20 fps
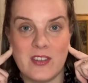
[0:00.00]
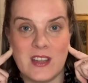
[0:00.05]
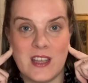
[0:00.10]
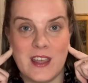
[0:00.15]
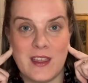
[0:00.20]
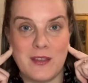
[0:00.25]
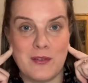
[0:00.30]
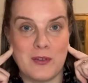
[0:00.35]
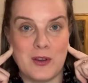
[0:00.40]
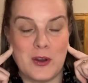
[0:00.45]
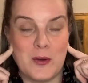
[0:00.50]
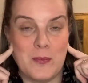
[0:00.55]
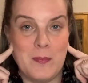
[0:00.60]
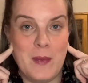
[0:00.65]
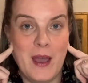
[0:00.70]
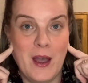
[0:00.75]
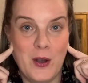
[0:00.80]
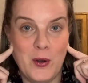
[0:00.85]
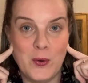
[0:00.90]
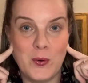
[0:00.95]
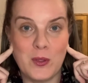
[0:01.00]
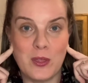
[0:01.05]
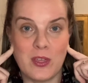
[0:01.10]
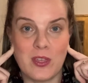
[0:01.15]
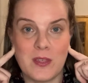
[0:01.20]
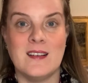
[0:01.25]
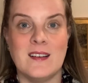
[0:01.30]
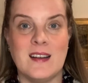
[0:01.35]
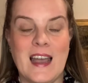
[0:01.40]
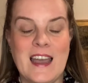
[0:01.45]
through your mouth.
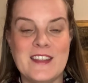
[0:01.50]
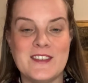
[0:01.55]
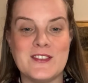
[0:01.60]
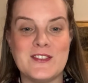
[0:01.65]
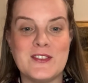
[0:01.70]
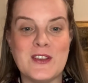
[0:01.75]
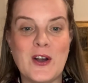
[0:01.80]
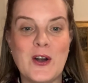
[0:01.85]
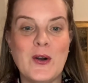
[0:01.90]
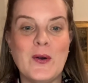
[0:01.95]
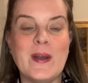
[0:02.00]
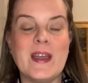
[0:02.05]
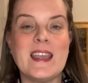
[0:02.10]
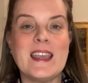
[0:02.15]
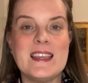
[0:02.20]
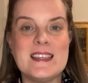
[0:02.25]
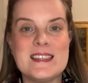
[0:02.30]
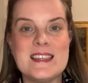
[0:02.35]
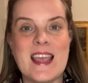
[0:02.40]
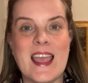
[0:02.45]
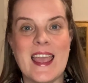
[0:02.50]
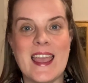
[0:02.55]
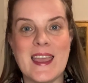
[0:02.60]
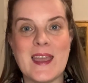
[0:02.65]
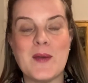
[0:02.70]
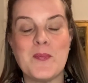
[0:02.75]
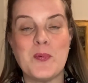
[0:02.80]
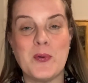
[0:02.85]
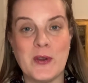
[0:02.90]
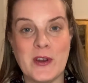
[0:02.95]
And so it can take a
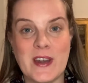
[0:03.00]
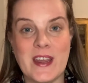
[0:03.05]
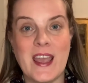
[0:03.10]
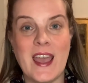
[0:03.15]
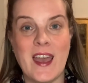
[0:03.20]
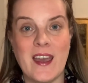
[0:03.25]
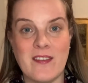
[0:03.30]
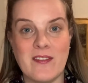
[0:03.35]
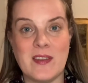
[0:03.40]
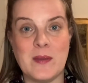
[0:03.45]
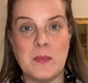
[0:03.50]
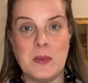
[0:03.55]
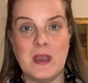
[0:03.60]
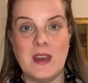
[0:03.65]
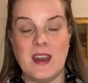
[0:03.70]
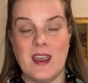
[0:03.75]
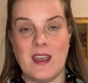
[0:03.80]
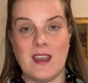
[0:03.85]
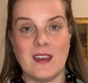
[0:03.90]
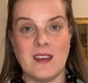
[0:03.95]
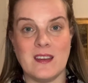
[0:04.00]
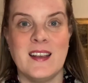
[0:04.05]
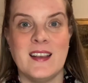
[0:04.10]
pretty heavy beating.